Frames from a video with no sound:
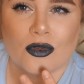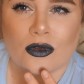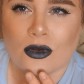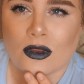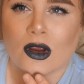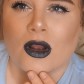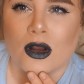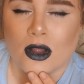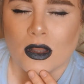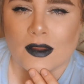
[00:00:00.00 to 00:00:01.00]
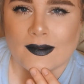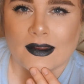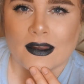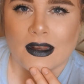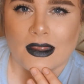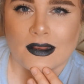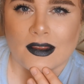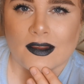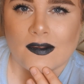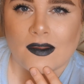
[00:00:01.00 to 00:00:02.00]
sure they're all exactly like
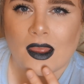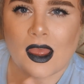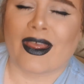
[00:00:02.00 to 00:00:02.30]
this.